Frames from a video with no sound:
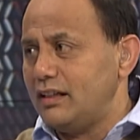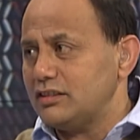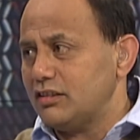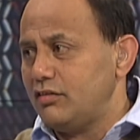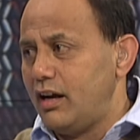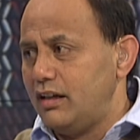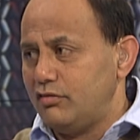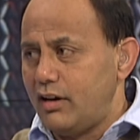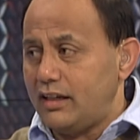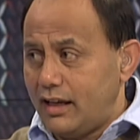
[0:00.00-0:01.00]
is a
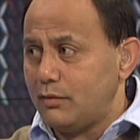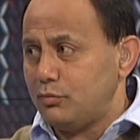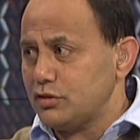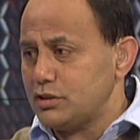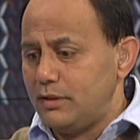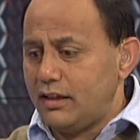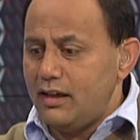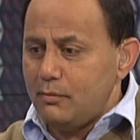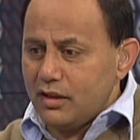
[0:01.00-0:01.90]
great young prospect,